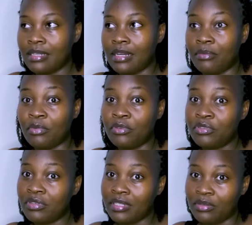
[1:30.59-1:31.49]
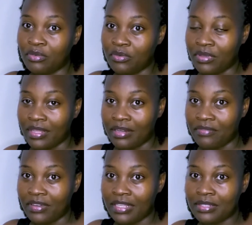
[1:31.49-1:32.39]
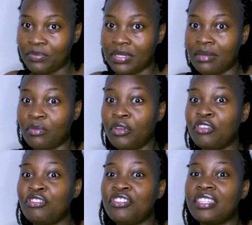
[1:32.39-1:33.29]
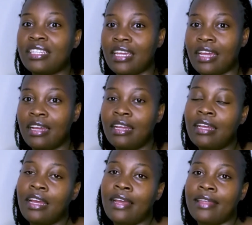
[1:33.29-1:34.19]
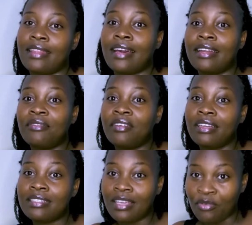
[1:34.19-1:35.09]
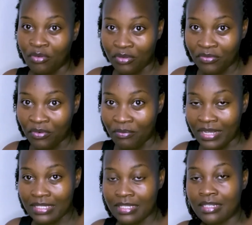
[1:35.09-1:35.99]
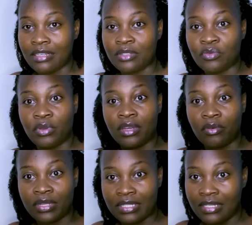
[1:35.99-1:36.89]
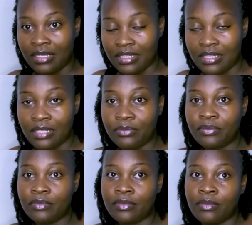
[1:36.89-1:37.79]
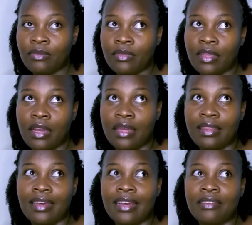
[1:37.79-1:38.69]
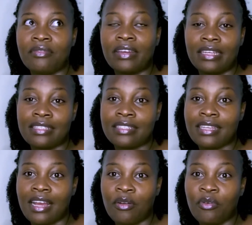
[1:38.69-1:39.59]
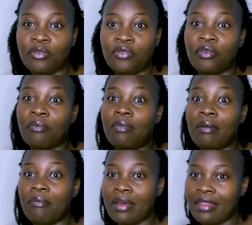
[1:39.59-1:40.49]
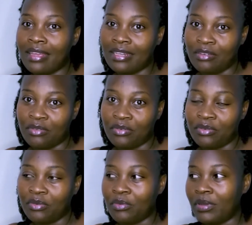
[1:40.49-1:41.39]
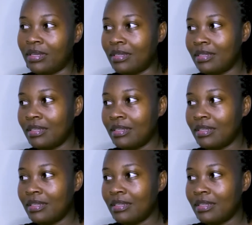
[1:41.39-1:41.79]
I'm not really good with advice, but I'm going to share the advice I got from my sisters when I was dating, and the advice I got from my mother-in-law when